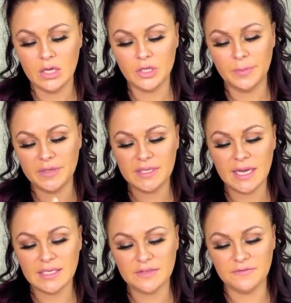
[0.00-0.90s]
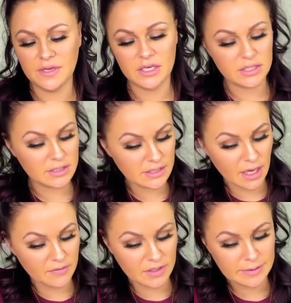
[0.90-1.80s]
Your person has fears
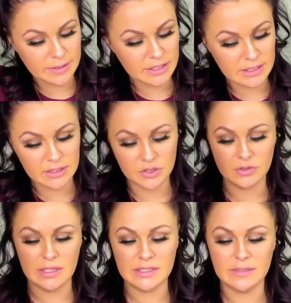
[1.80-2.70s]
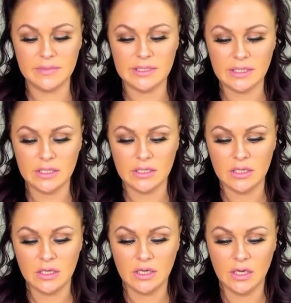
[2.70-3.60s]
of experiencing true intimacy.
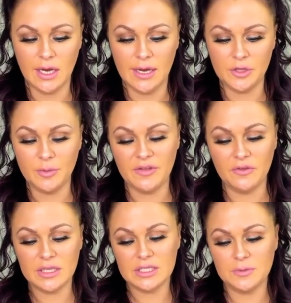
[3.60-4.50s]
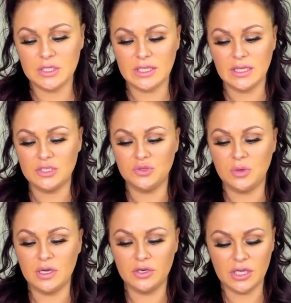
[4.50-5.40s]
Uh, you may feel like this person led you
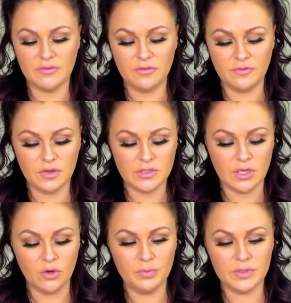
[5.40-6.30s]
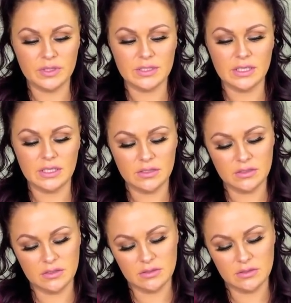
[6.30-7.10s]
on or gave you false hope. See?